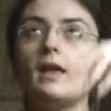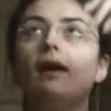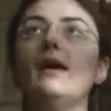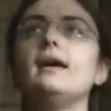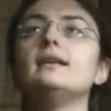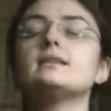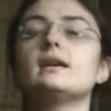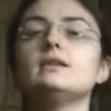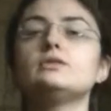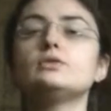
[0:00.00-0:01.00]
And
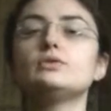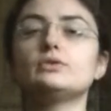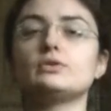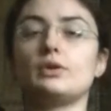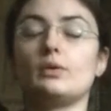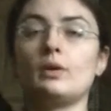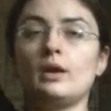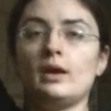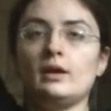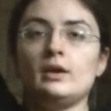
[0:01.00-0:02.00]
as you do so,
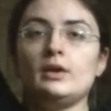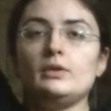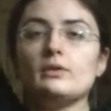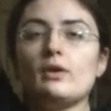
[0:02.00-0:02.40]
you're